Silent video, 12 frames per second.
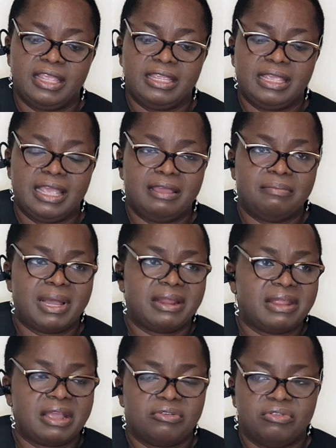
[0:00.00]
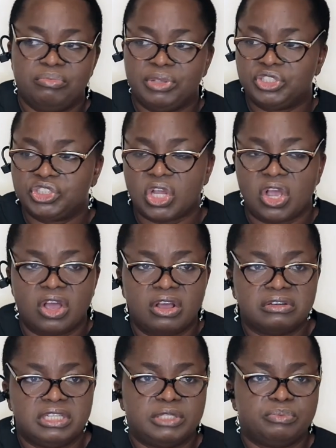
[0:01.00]
A barrier could be
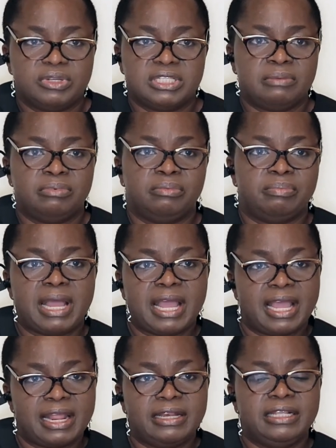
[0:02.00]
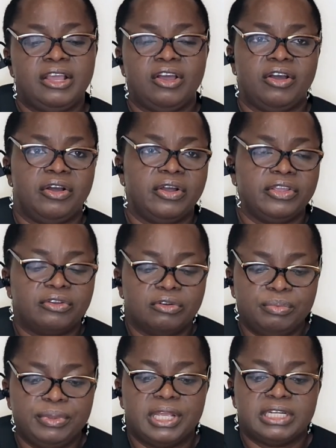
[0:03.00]
chalk, disposable pad, or it could
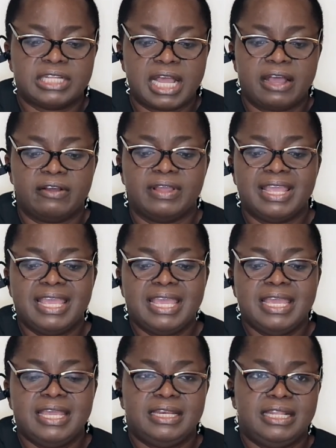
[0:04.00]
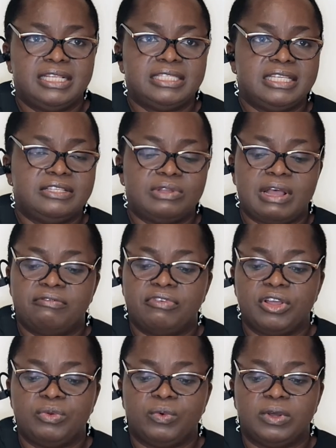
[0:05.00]
be a towel. This is to
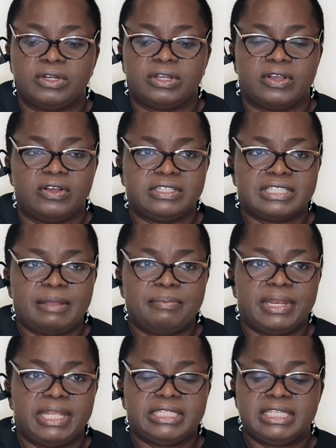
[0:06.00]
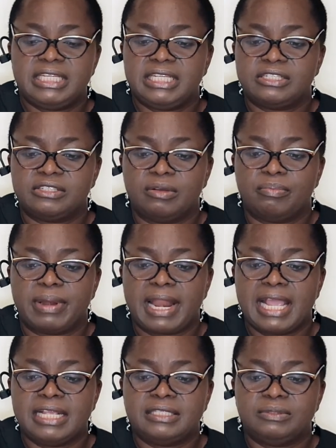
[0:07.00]
avoid what? Contaminating the
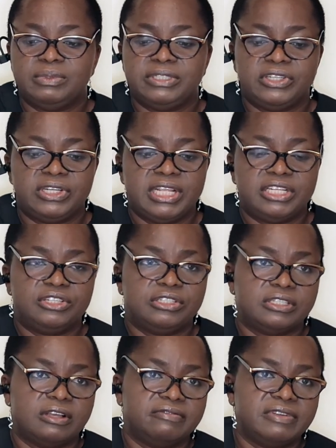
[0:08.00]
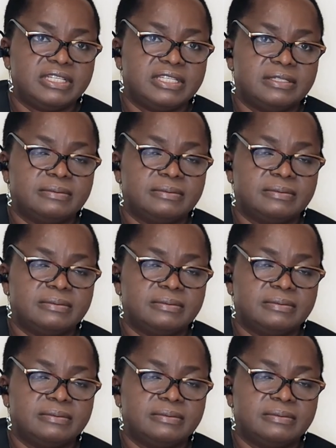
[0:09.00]
supplies with the dirty surface.